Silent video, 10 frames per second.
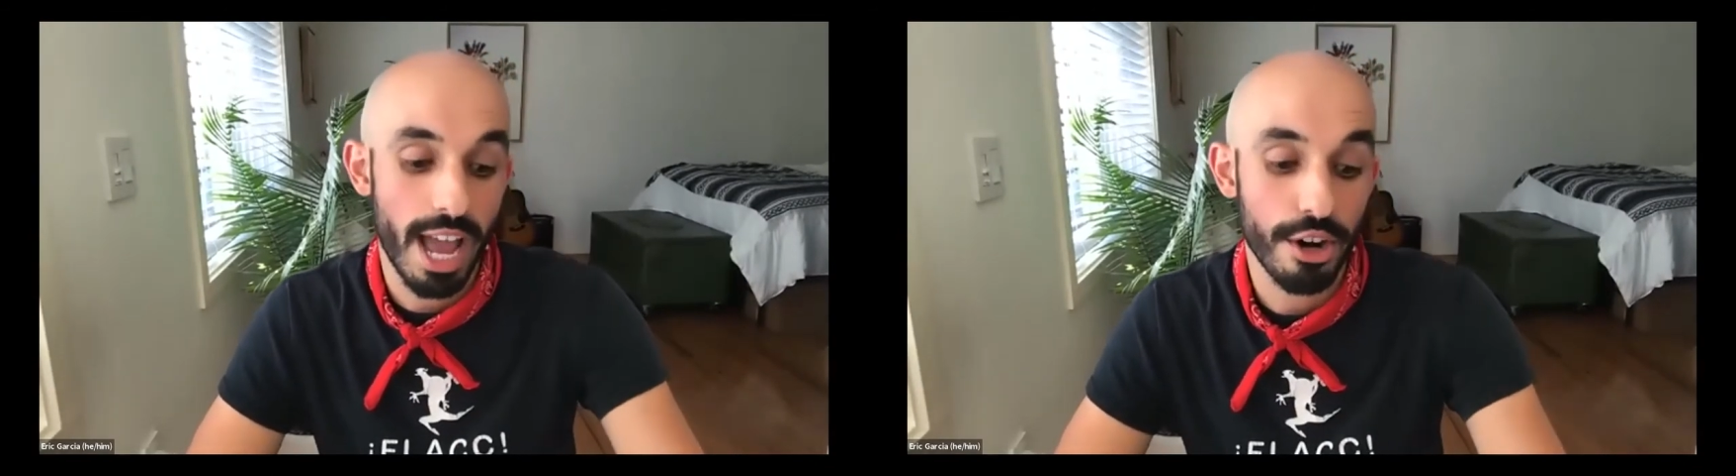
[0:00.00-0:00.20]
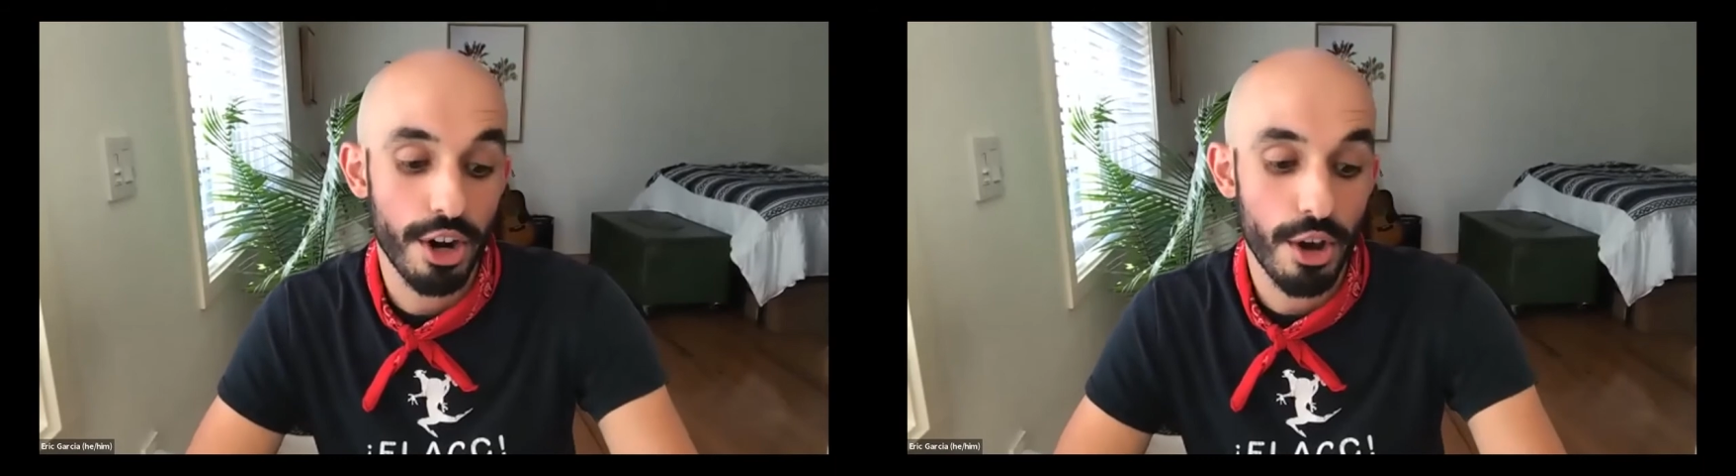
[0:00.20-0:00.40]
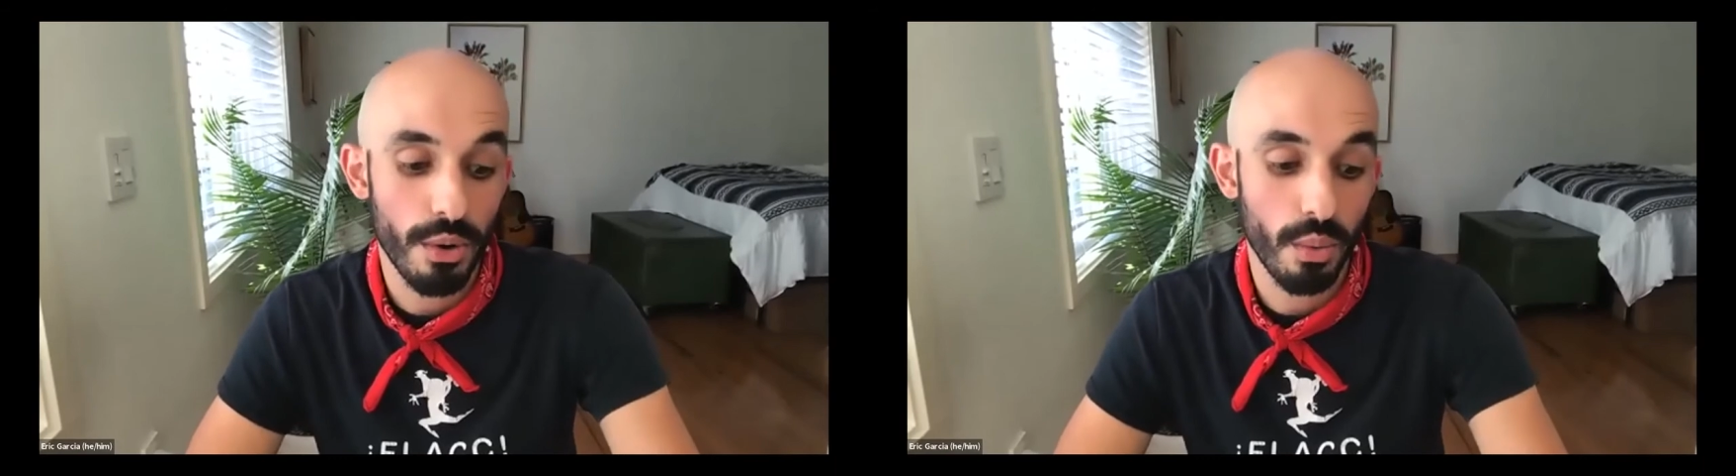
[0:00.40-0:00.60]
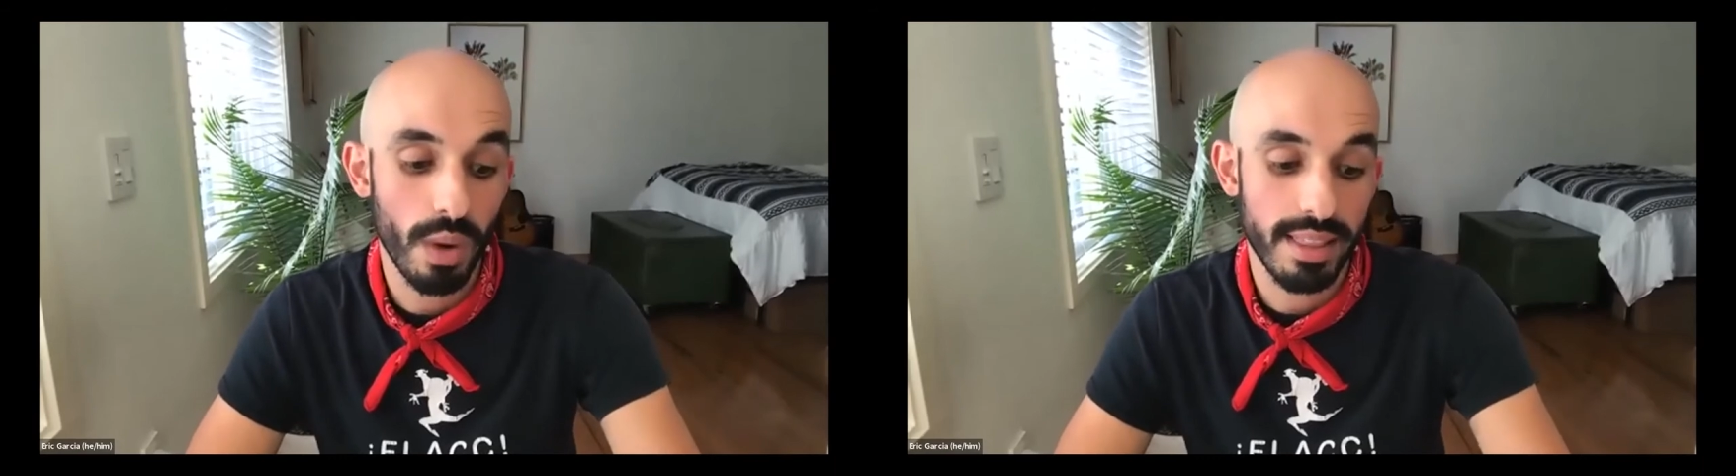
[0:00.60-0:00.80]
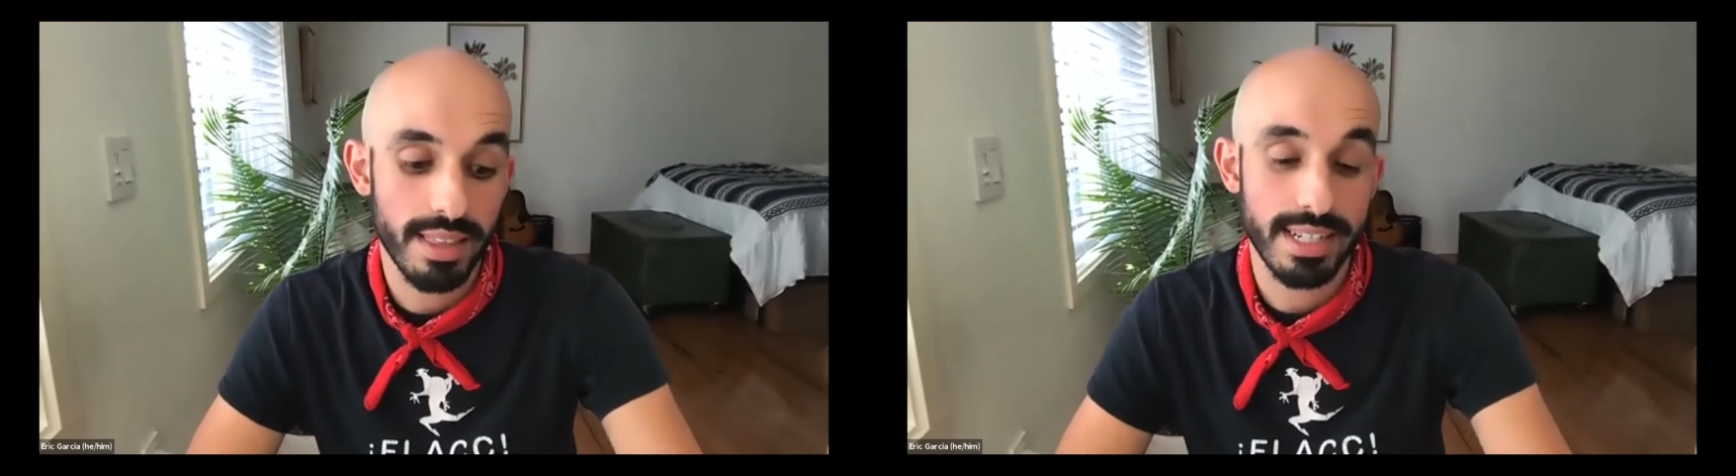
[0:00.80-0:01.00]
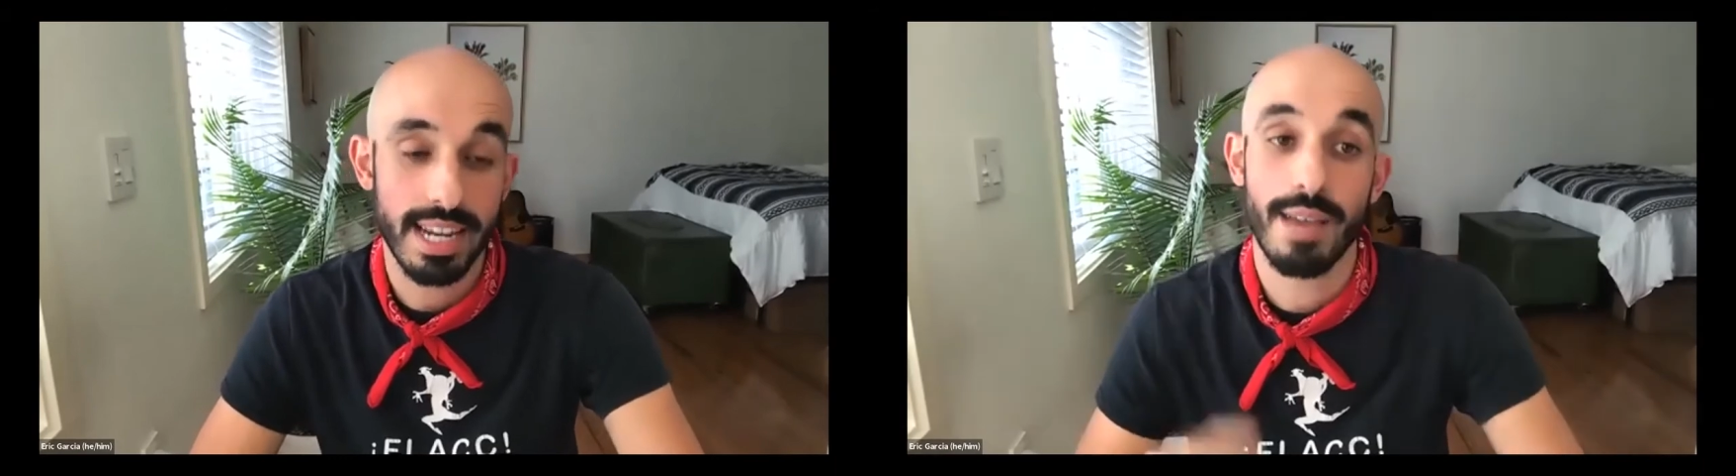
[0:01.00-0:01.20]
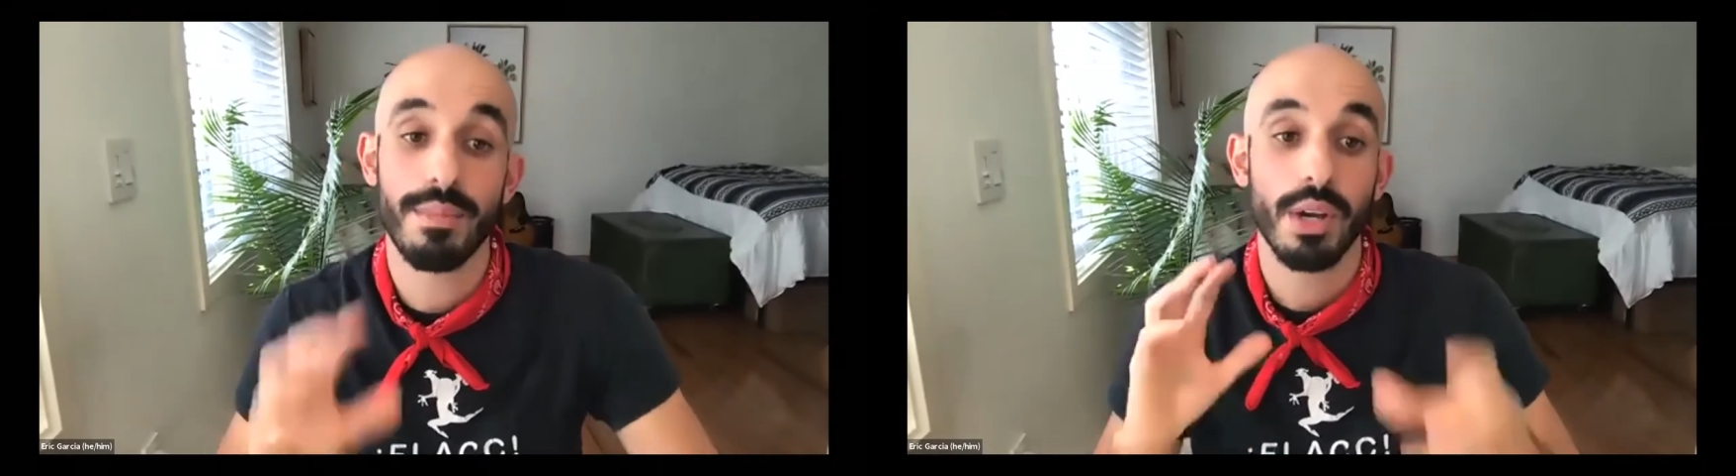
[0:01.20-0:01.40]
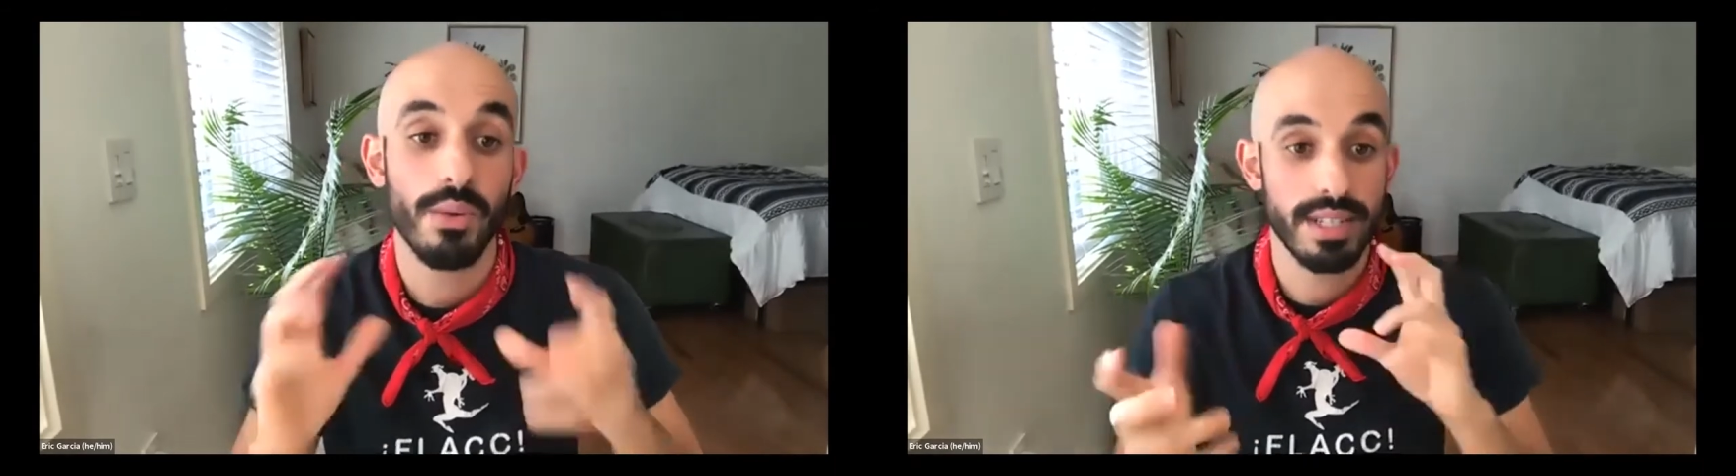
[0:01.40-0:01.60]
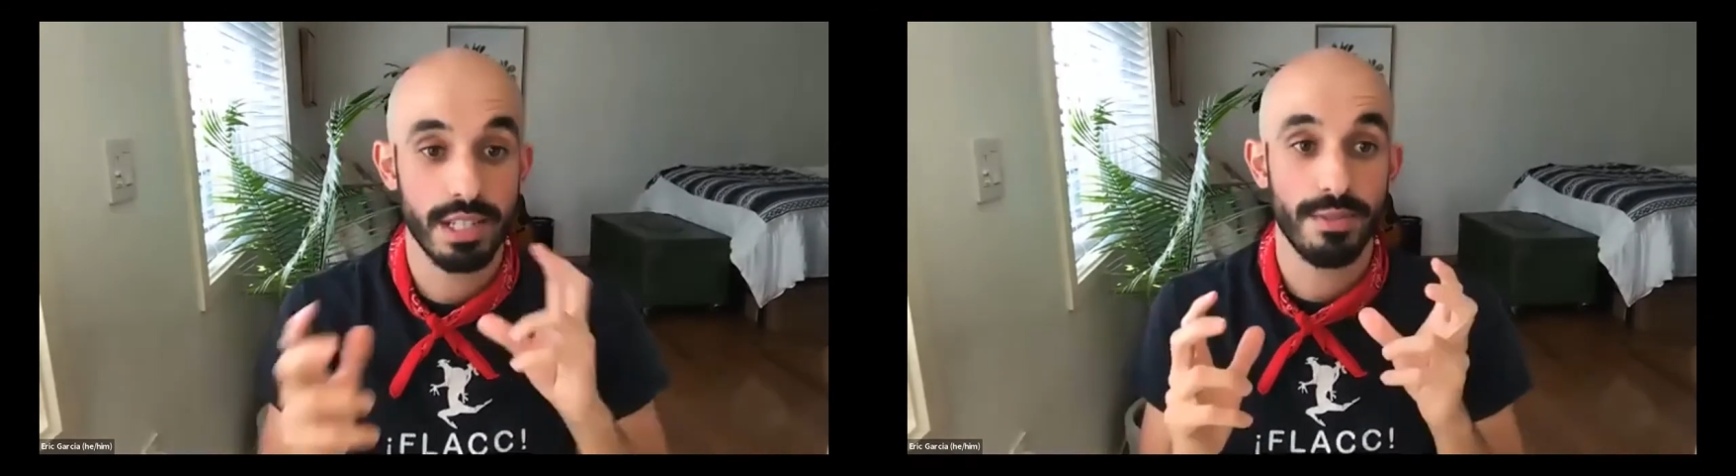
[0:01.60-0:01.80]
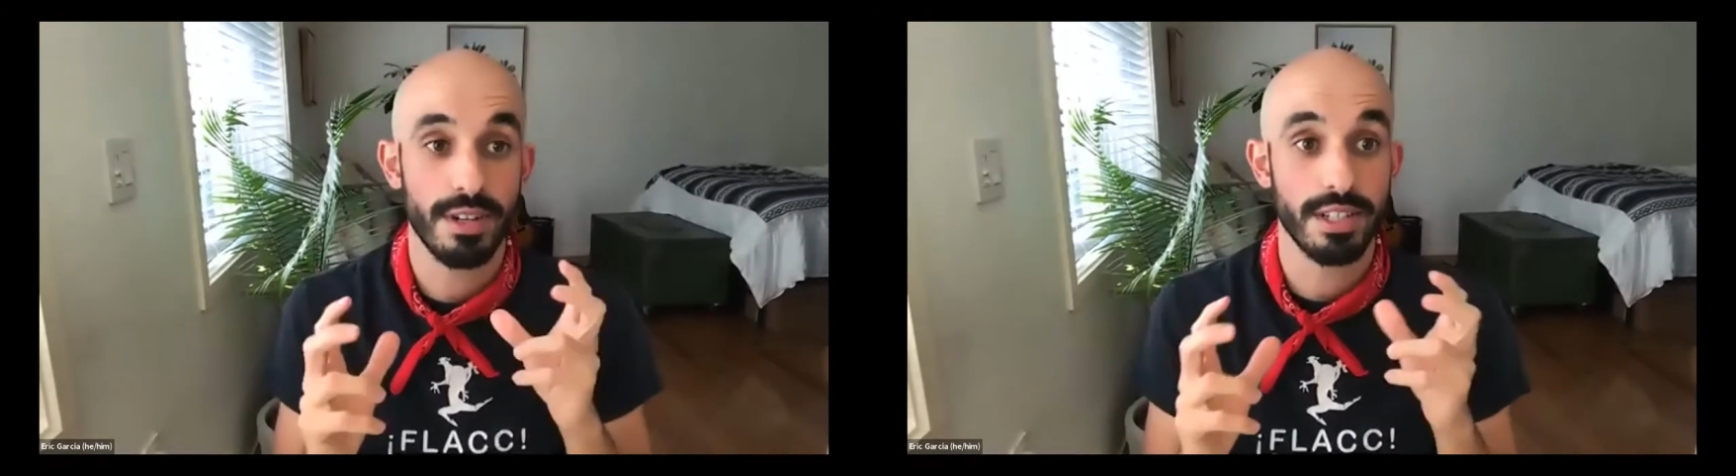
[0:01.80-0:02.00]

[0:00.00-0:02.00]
I don't know what the dynamic was as far